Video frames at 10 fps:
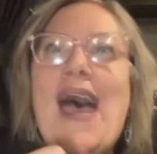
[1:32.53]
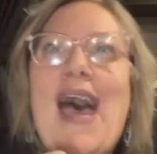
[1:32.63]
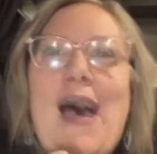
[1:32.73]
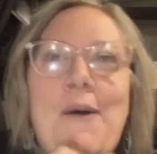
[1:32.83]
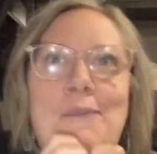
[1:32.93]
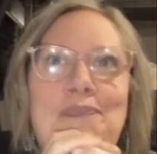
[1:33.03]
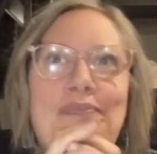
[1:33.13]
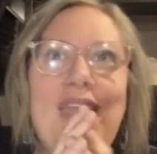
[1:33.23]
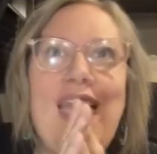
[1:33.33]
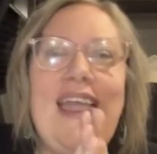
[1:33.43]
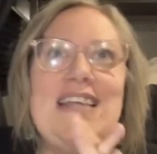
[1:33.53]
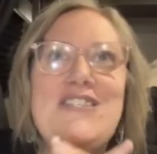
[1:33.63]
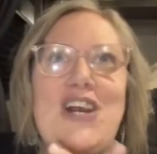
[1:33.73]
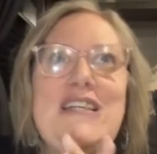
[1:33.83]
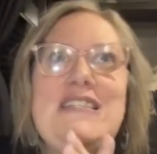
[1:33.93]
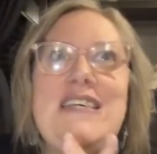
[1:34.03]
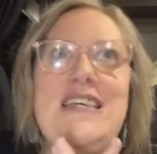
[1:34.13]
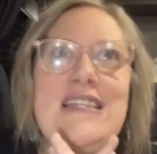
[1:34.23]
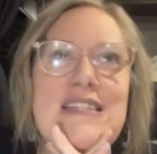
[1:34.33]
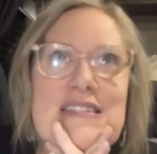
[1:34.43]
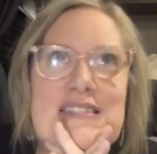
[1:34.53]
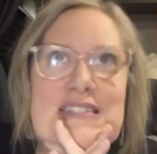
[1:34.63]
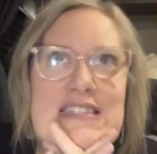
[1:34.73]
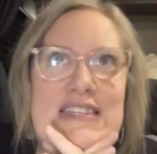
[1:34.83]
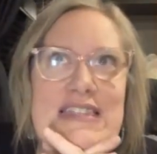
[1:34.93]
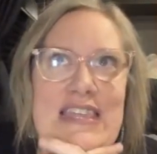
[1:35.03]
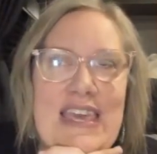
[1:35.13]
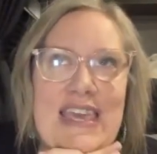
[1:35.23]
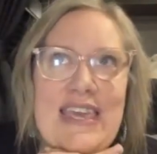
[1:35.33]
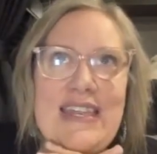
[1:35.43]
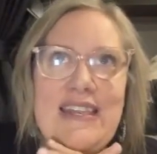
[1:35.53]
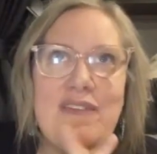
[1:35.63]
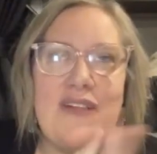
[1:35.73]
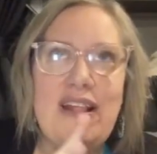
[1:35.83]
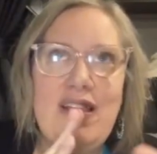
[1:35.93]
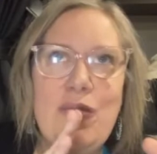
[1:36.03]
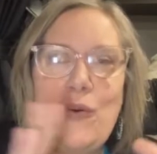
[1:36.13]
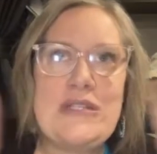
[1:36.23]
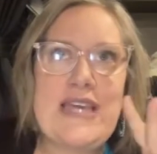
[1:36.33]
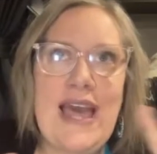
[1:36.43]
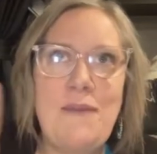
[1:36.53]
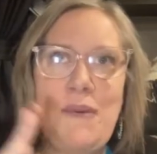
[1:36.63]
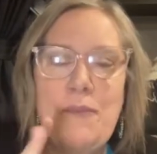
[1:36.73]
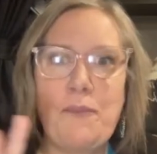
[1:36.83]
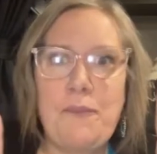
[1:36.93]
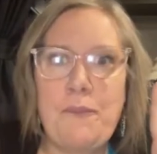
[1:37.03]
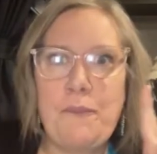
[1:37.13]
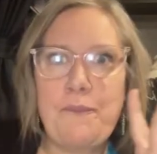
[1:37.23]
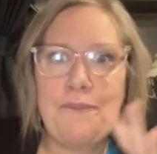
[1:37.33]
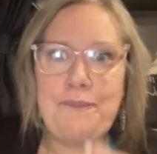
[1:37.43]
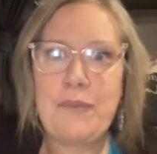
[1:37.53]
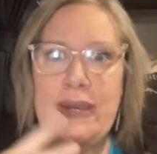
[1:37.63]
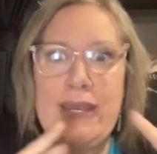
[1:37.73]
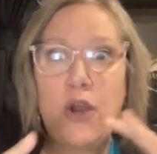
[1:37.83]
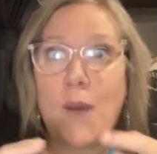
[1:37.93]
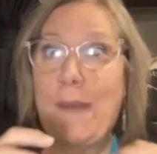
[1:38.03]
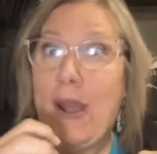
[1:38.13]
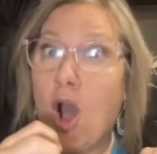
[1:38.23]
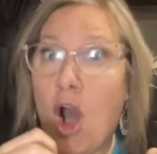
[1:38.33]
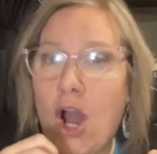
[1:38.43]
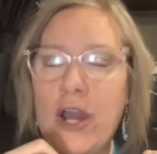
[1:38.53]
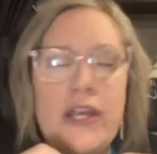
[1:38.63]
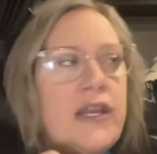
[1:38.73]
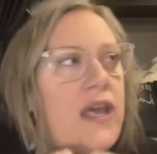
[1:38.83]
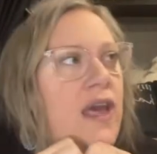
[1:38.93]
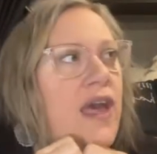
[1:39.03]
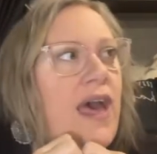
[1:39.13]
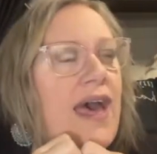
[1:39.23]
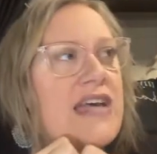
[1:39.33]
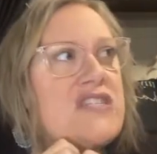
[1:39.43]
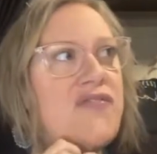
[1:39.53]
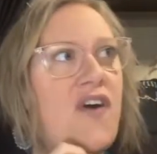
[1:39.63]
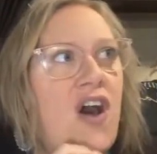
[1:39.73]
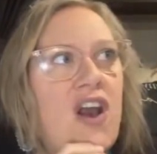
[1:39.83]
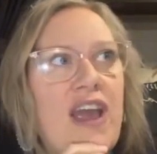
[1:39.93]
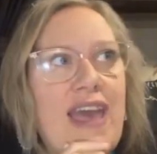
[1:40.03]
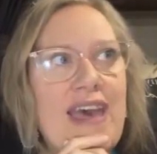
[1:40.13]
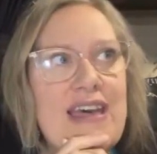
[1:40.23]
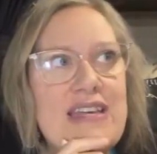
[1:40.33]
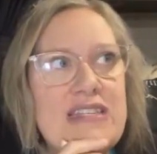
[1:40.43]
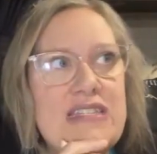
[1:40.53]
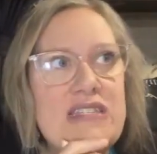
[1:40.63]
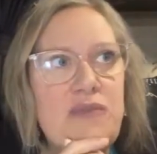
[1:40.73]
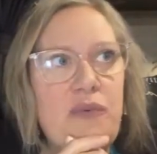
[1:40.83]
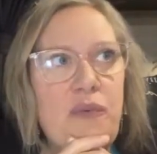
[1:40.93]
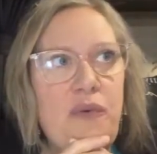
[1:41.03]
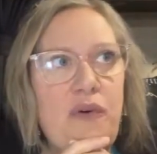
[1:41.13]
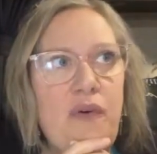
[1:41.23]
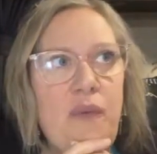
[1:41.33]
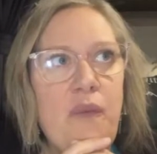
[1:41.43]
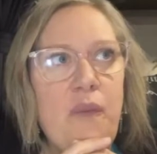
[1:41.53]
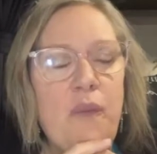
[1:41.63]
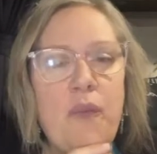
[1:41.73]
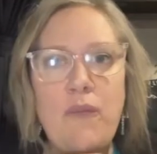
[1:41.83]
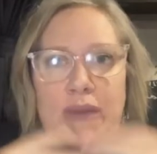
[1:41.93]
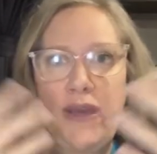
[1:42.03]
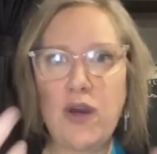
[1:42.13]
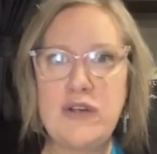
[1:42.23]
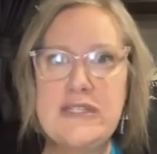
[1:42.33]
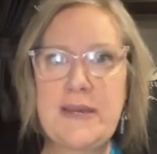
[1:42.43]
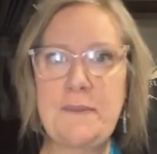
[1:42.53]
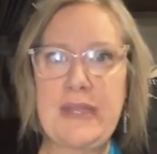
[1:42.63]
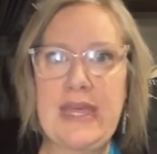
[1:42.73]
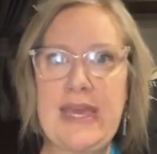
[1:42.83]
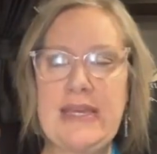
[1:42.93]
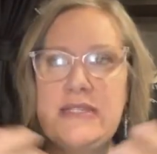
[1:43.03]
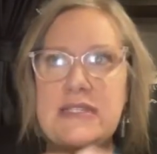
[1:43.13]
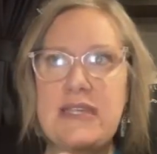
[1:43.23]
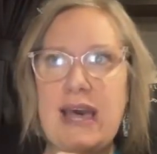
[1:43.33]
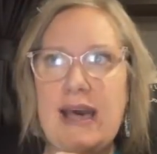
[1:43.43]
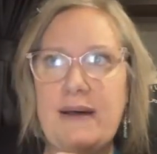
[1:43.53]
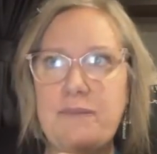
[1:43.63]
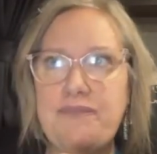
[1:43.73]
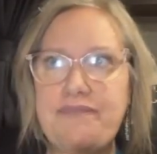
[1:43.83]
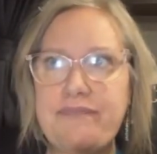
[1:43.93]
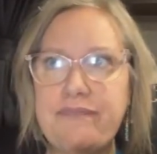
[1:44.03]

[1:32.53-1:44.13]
And I start to think, and Lord's kind of been putting it on my heart as far as when we go someplace, even